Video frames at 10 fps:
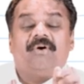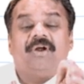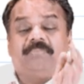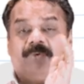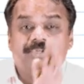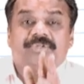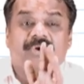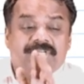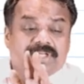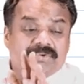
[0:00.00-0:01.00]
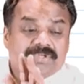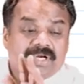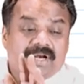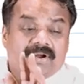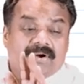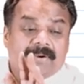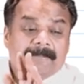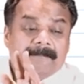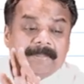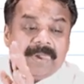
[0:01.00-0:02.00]
or post-constitutional law,
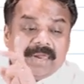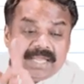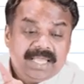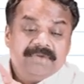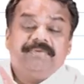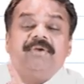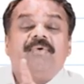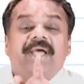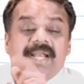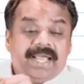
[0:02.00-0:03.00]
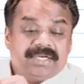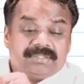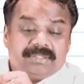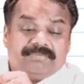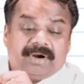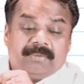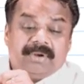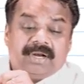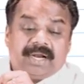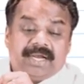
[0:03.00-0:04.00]
if it violates the
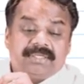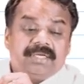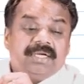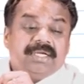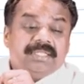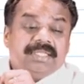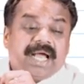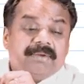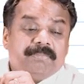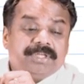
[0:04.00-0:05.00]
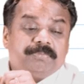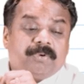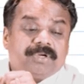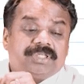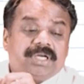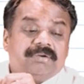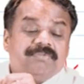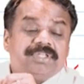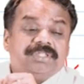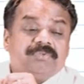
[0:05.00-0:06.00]
fundamental rights, that much portion
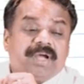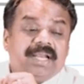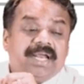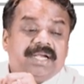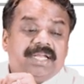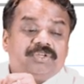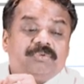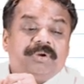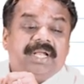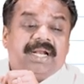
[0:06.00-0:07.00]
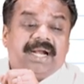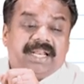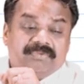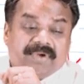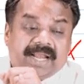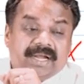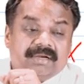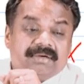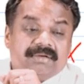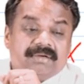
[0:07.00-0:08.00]
which is violating should be declared invalid.
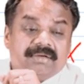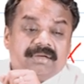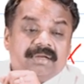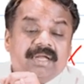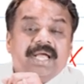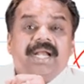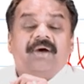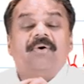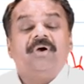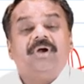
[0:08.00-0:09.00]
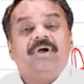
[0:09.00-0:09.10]
Now,